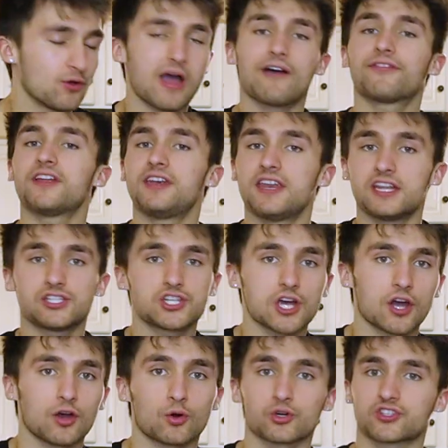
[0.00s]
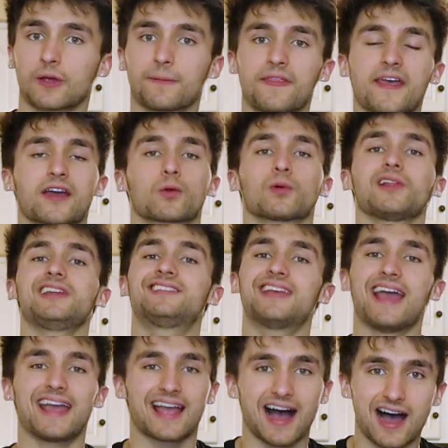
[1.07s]
you have the Ninja or something that could really
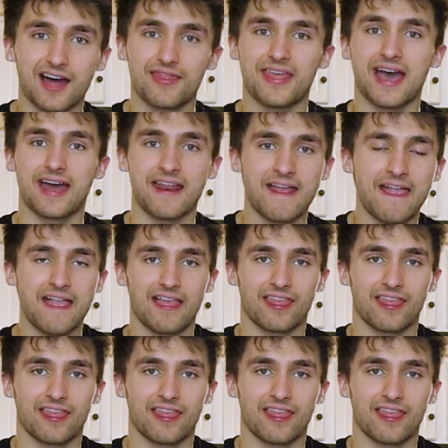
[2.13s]
take on that